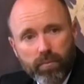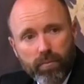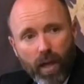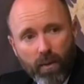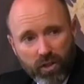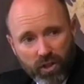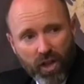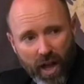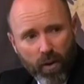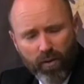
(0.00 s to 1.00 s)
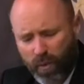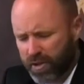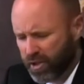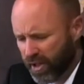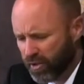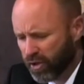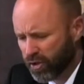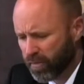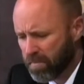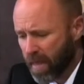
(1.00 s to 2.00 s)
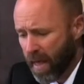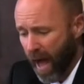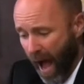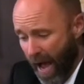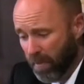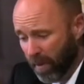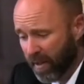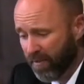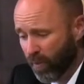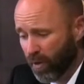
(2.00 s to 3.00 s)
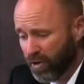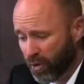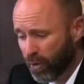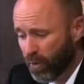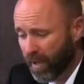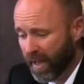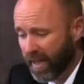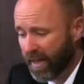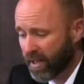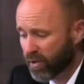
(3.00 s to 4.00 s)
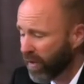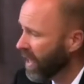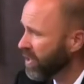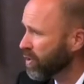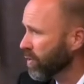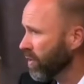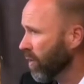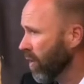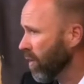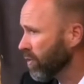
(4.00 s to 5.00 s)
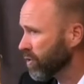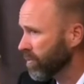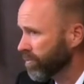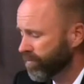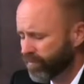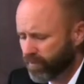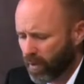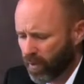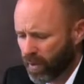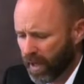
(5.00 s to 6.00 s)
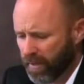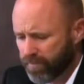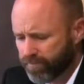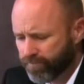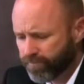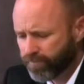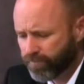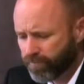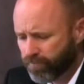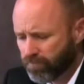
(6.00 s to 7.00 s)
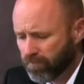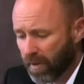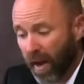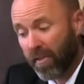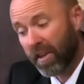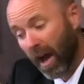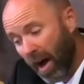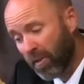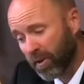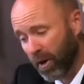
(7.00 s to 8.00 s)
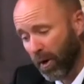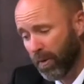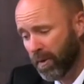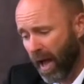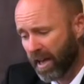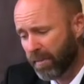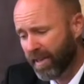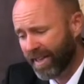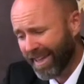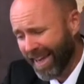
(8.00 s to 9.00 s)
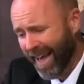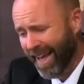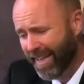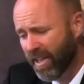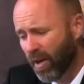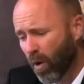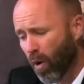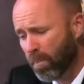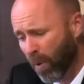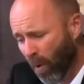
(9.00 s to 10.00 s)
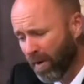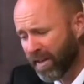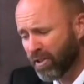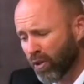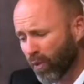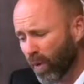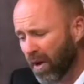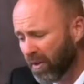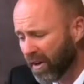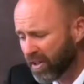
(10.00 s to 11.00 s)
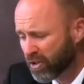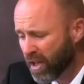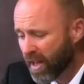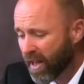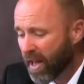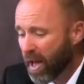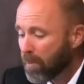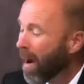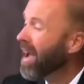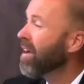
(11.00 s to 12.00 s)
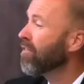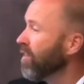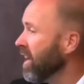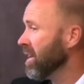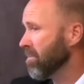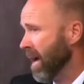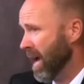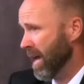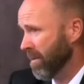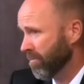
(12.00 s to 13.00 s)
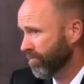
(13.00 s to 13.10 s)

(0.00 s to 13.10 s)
That was a shadow of what Jesus, I believe, would do in his flesh on the cross. Okay. Now the other goat had to be led or pointed to the wilderness by a fit man.